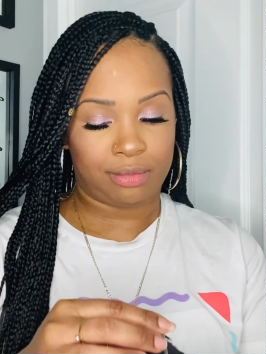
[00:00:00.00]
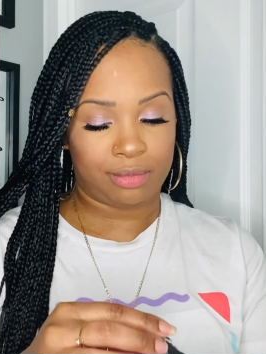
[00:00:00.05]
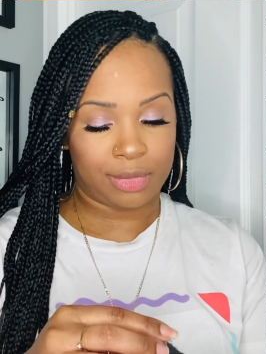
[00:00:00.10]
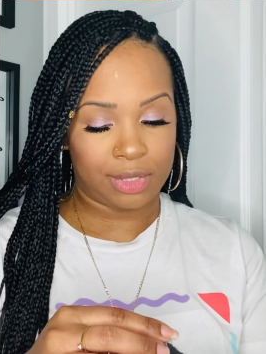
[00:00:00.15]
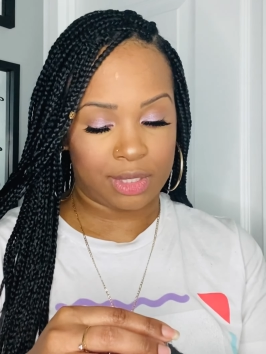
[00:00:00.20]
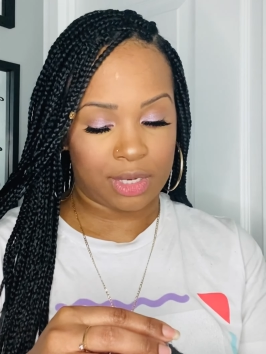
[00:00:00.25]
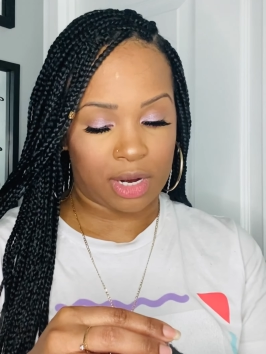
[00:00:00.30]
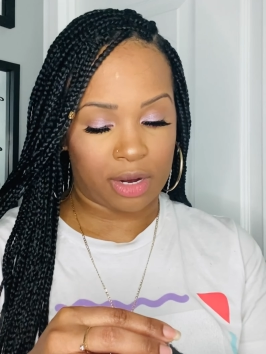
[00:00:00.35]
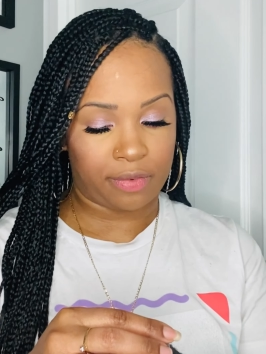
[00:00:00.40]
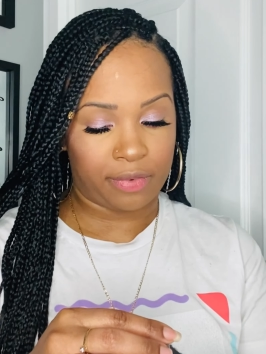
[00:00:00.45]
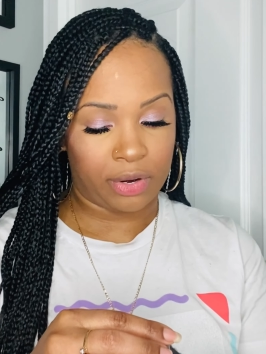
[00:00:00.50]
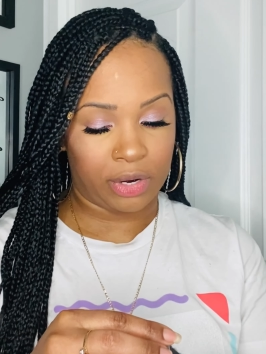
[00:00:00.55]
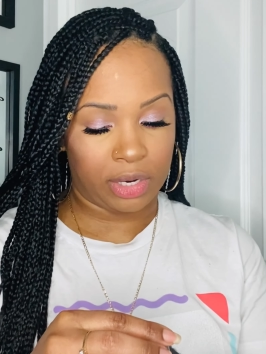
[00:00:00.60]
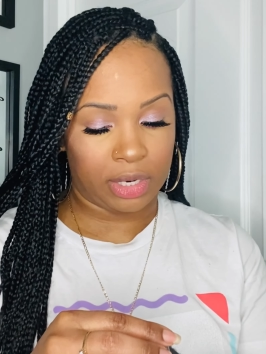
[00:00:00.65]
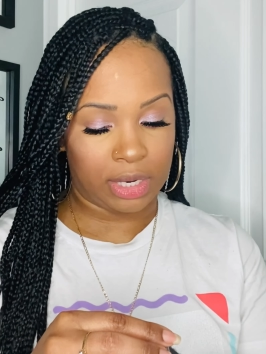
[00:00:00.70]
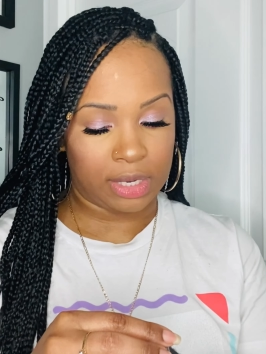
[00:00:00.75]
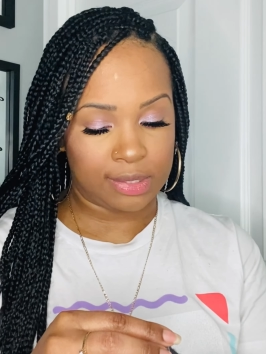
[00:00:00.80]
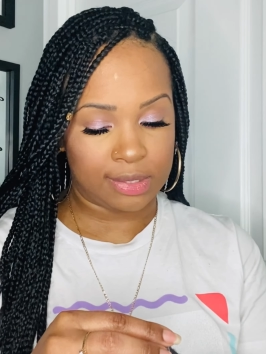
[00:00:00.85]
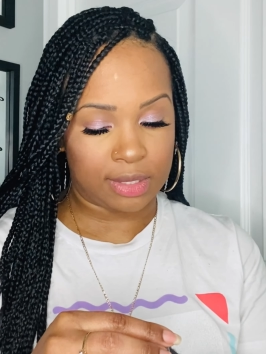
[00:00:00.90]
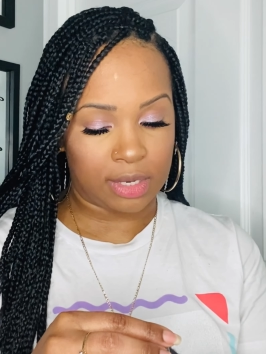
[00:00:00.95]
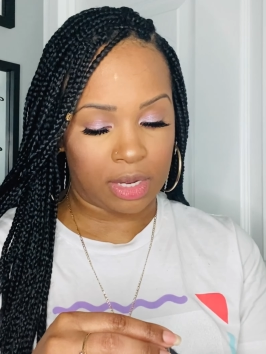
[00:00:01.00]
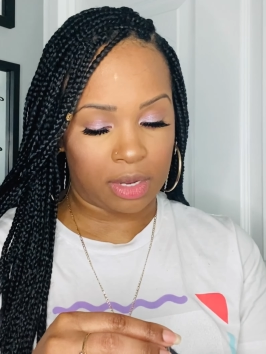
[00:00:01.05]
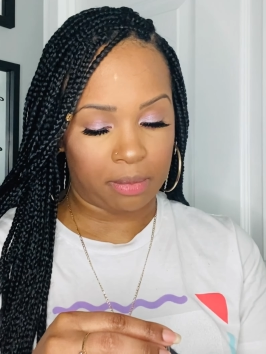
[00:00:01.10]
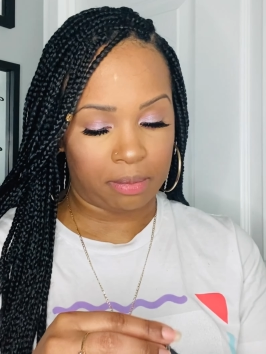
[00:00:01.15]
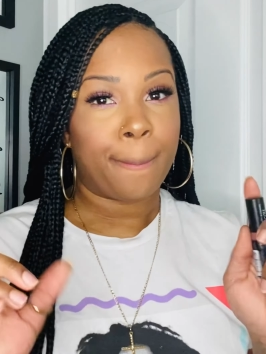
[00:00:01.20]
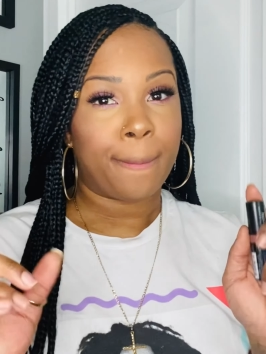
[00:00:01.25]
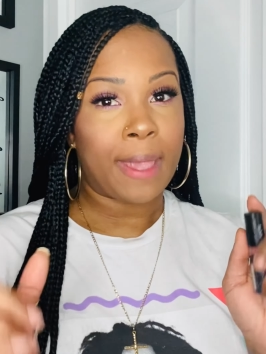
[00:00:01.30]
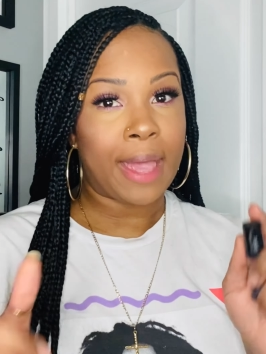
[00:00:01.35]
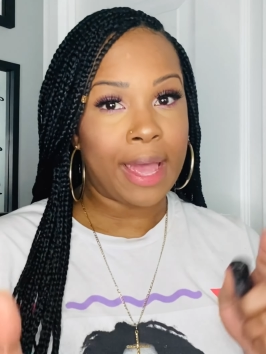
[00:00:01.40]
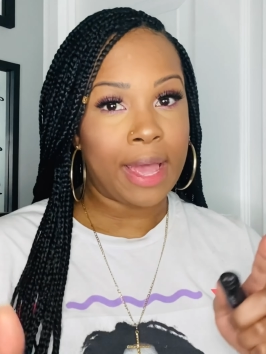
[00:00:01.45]
It's not a very nice
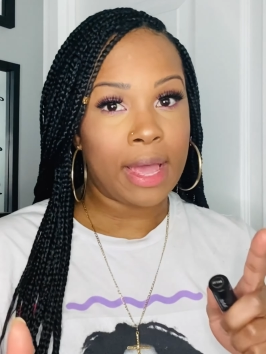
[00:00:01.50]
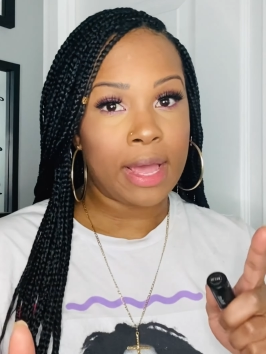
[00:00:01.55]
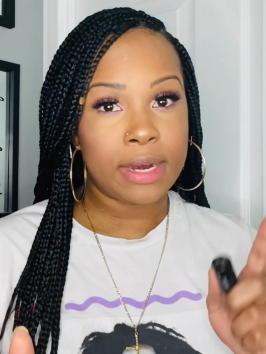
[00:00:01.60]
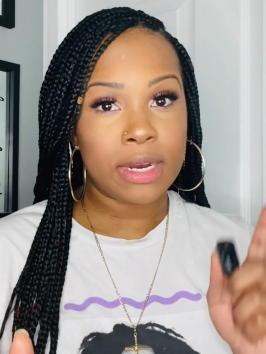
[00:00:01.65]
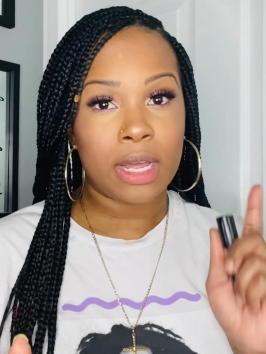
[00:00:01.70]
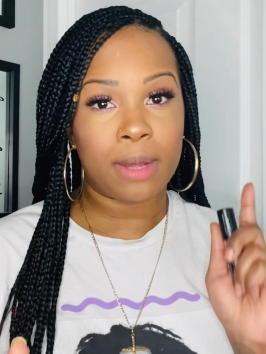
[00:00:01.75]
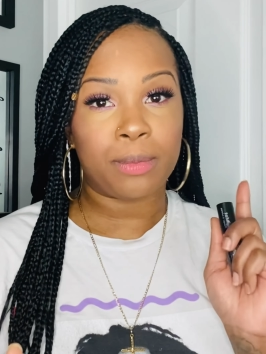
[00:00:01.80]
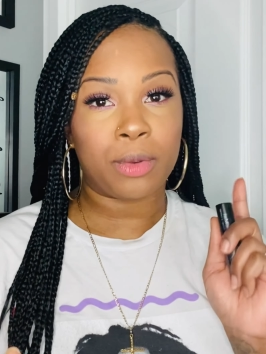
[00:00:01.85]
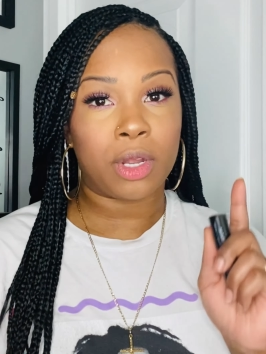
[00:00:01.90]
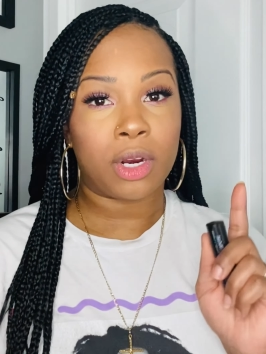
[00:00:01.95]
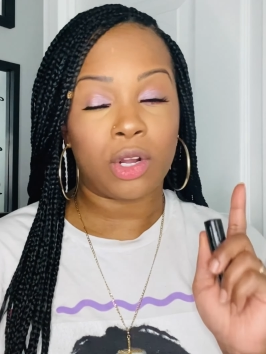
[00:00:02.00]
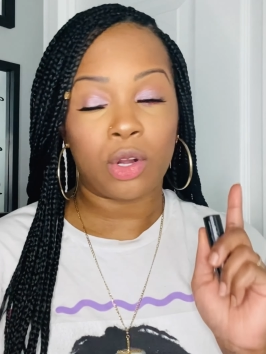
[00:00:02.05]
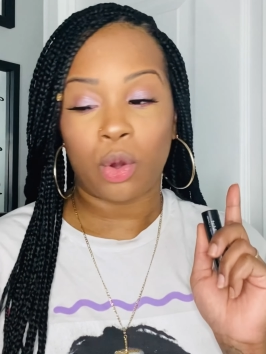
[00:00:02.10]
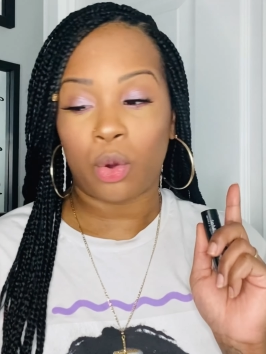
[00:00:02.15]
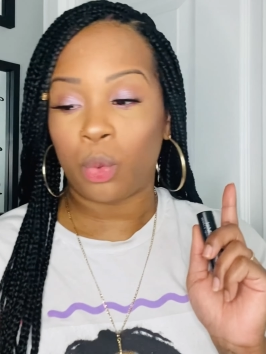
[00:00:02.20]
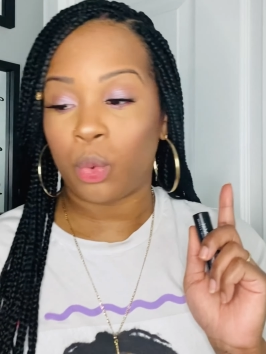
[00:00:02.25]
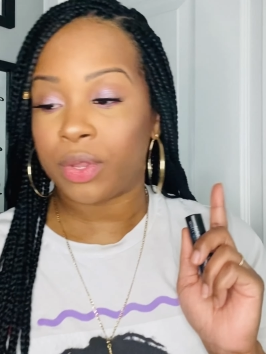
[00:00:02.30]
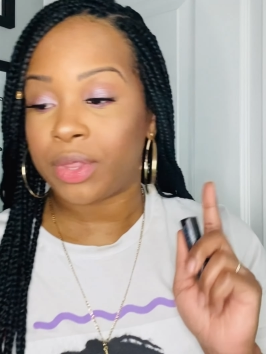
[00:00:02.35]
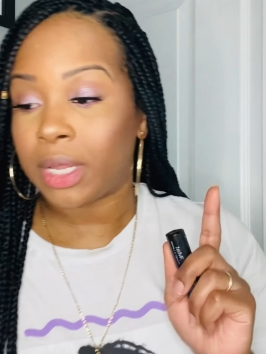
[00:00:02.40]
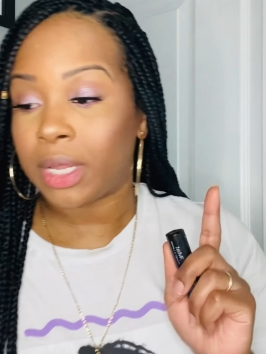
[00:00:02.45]
name. And I'm gonna go with a